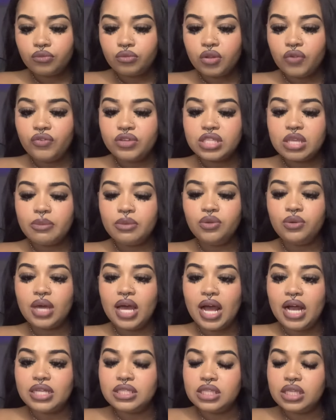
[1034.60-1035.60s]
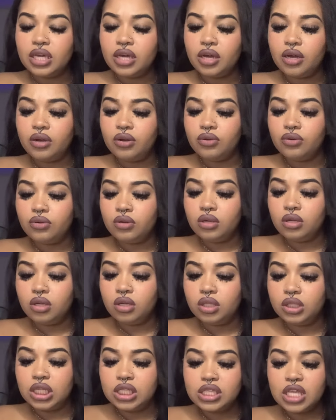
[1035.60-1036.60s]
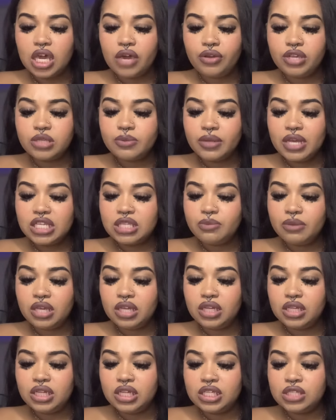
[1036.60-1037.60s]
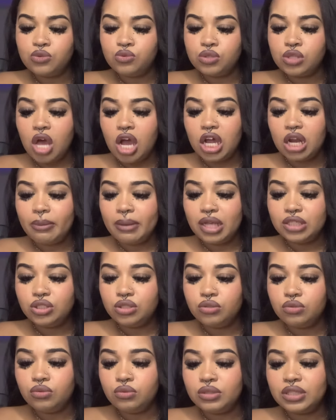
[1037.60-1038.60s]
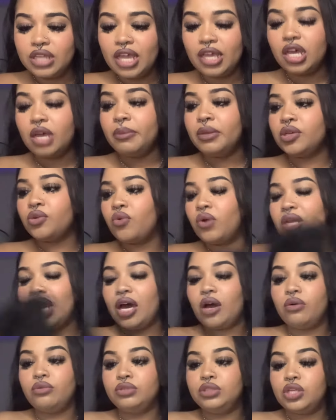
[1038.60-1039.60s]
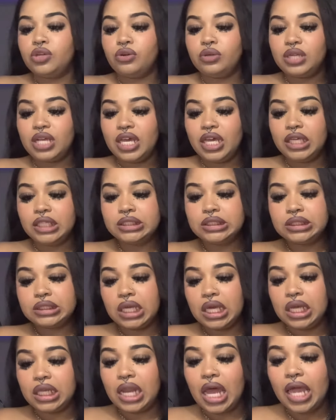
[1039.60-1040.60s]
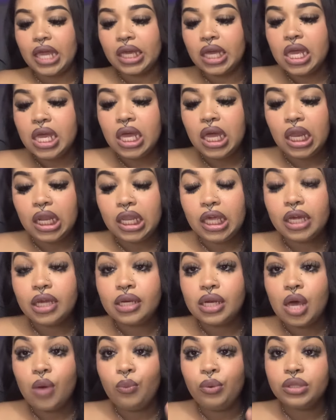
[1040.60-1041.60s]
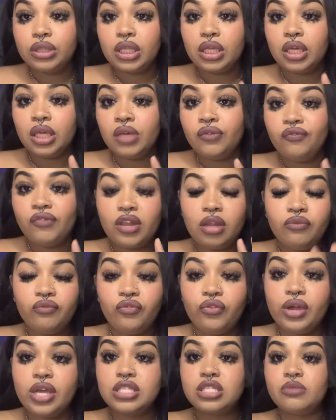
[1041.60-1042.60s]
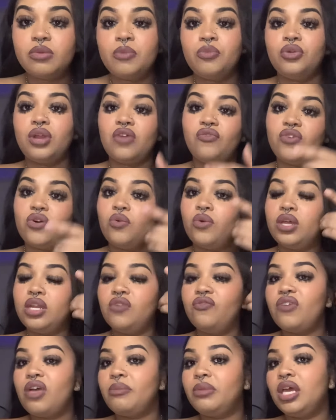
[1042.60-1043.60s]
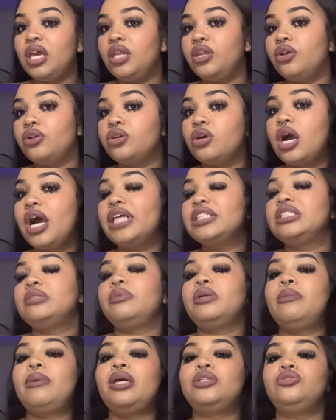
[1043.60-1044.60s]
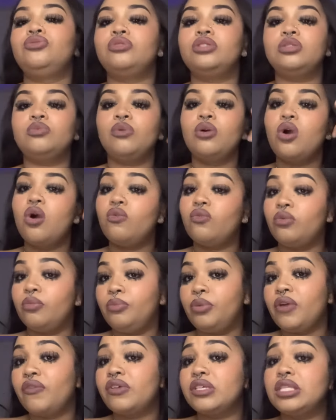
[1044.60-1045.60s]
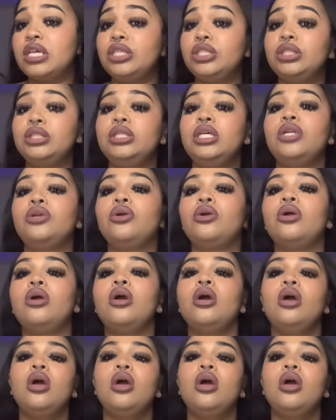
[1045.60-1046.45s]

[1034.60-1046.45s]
for some of you guys here, this Aries placement, this was talking about you, they could be going, like, on dinner dates and, like, linking up with their family friends, the people they fuck with in the family, and they're gossiping about you as well over breakfast, lunch, and dinner.